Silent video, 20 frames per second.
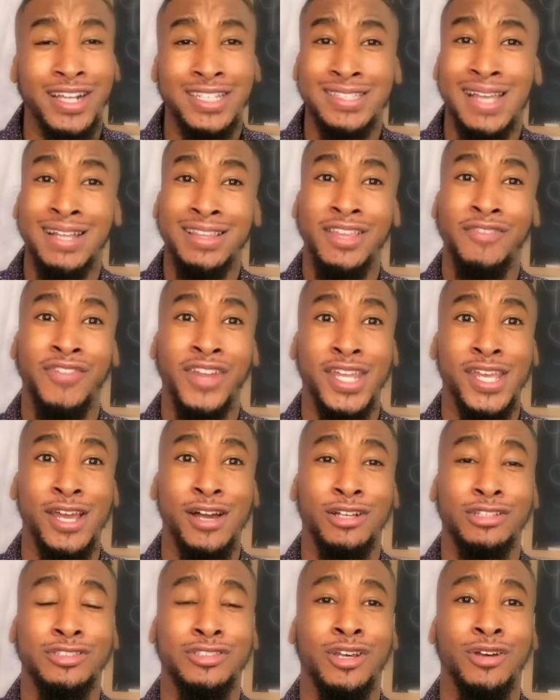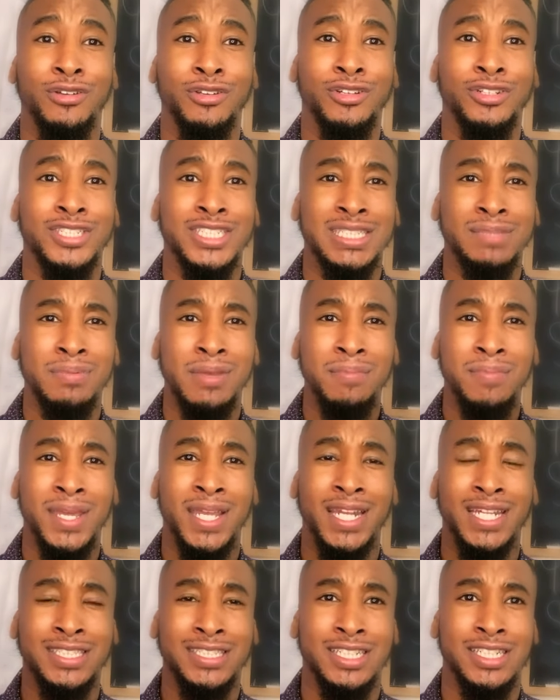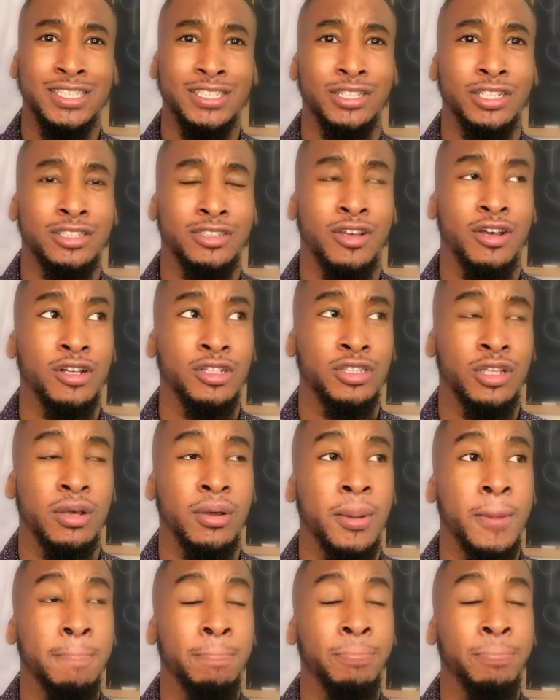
It's not the video. So it's going to just be me listening to the song. So,